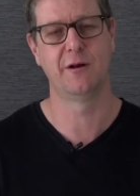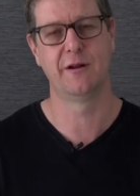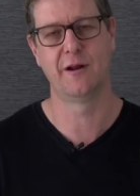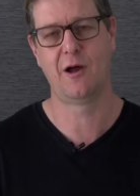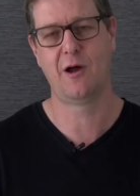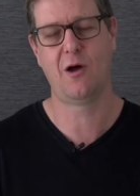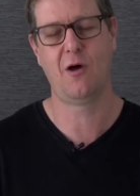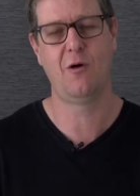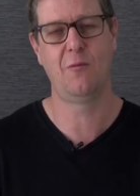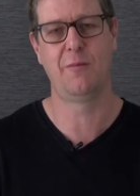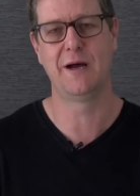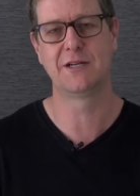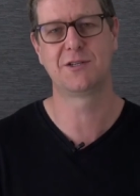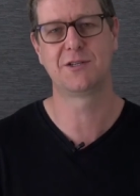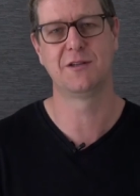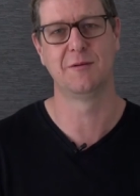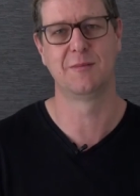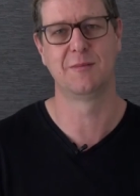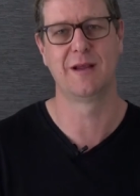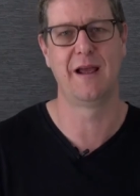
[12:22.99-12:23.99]
and a whole bunch
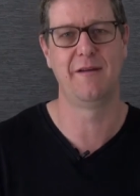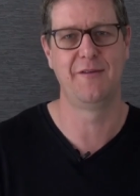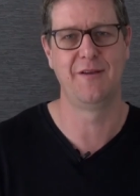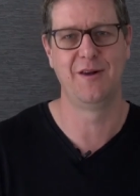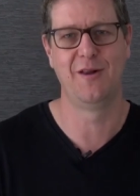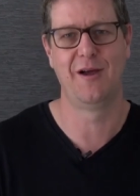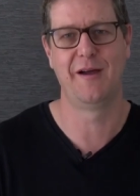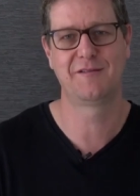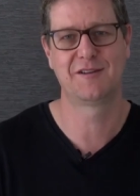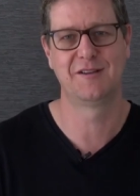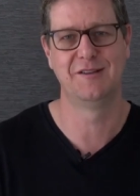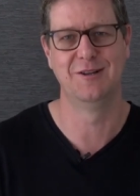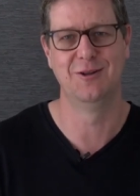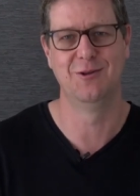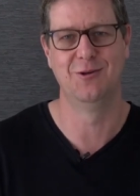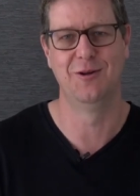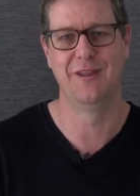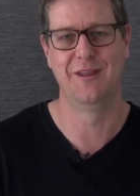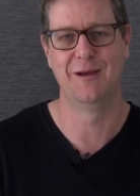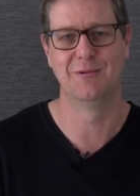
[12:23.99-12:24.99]
of them gave their life to the
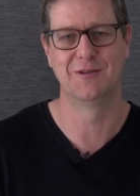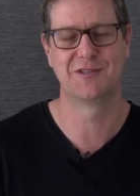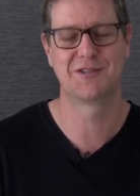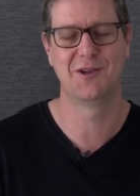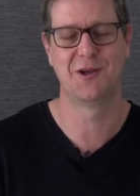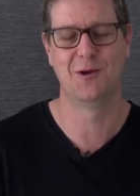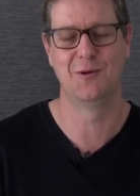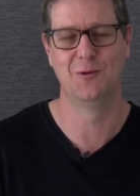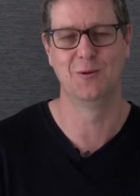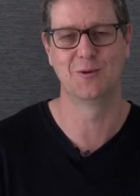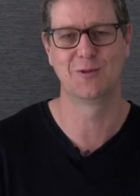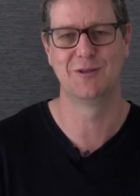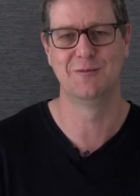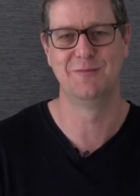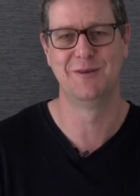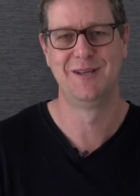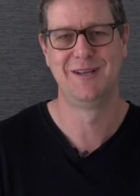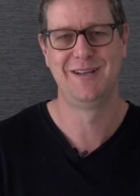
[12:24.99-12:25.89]
Lord. That was so awesome.